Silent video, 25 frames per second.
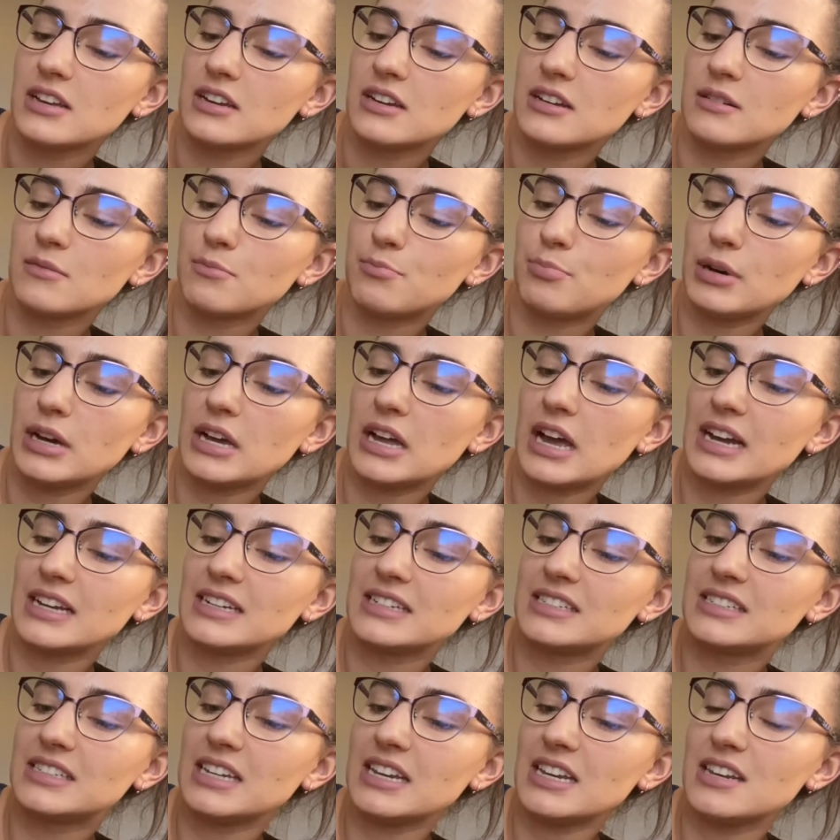But I
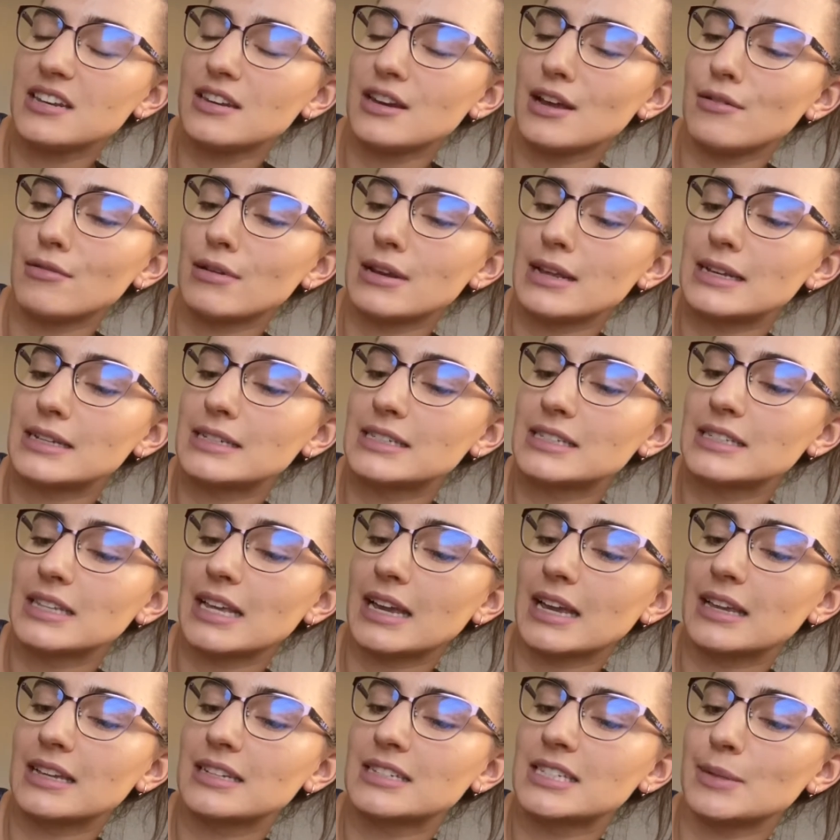did notice
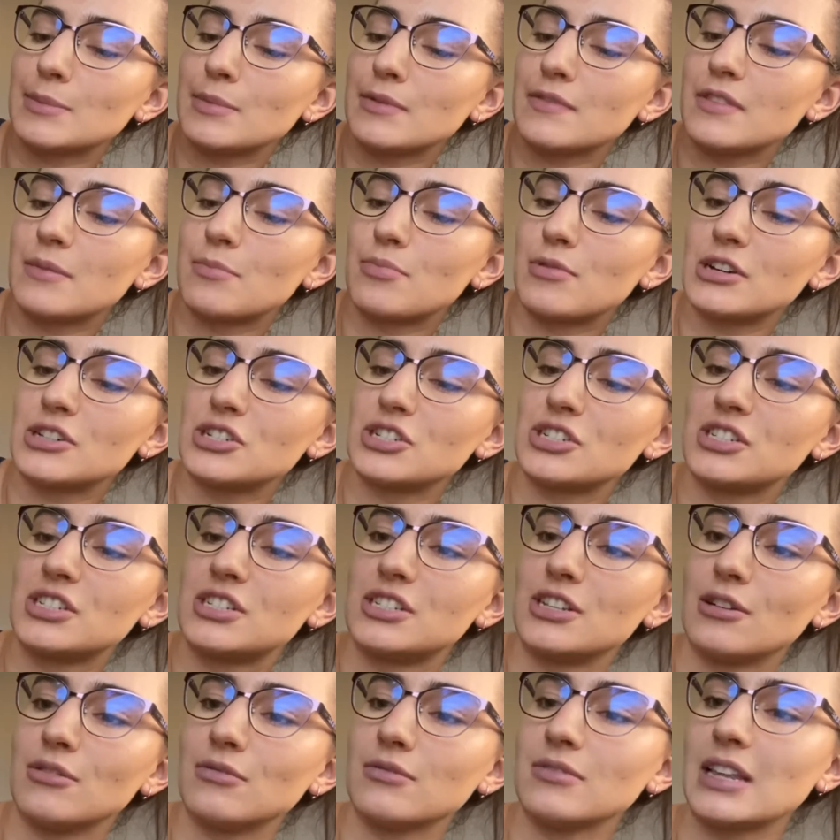like some of the brushes
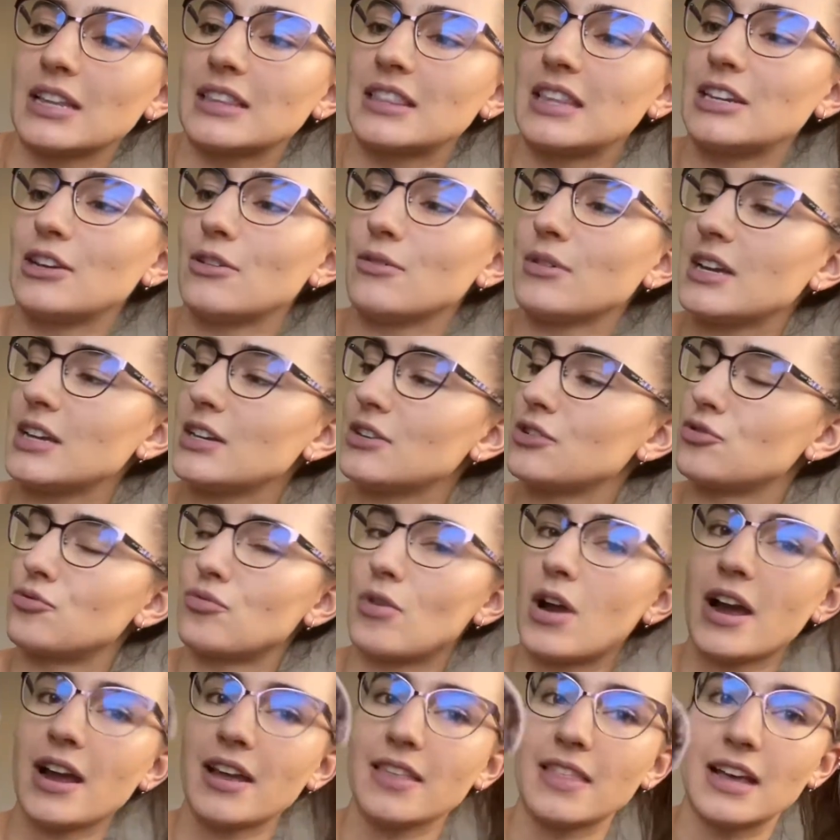they don't get
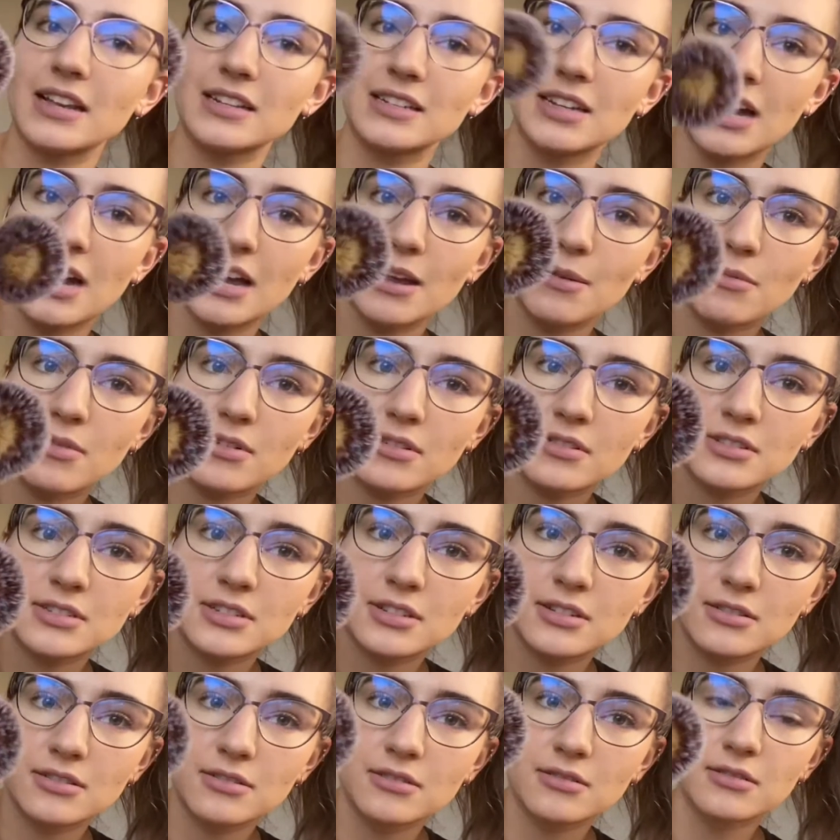dry in that time.
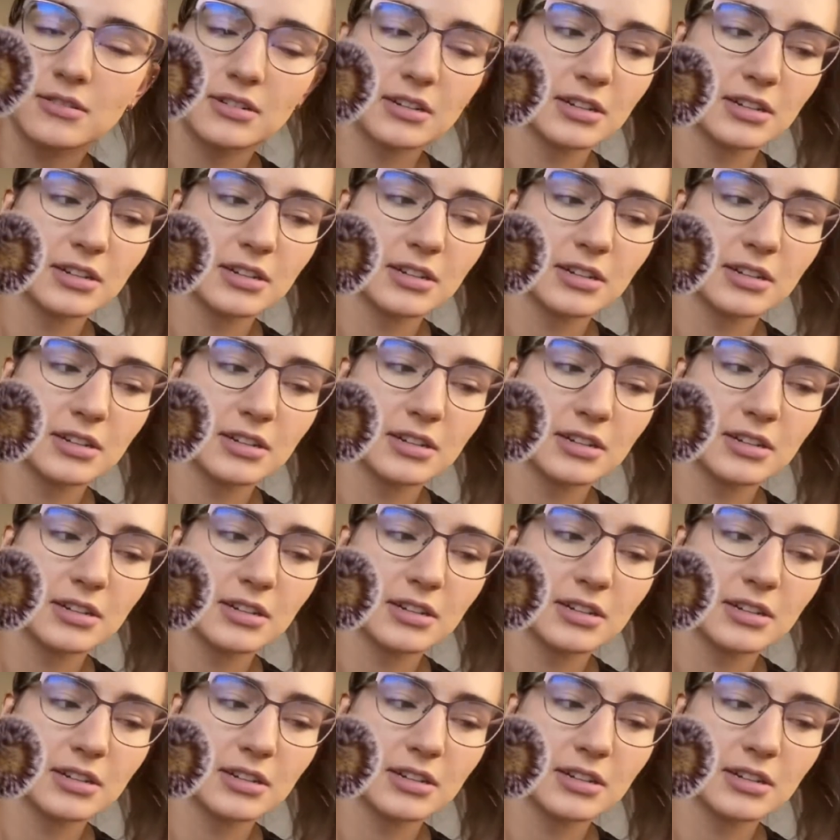So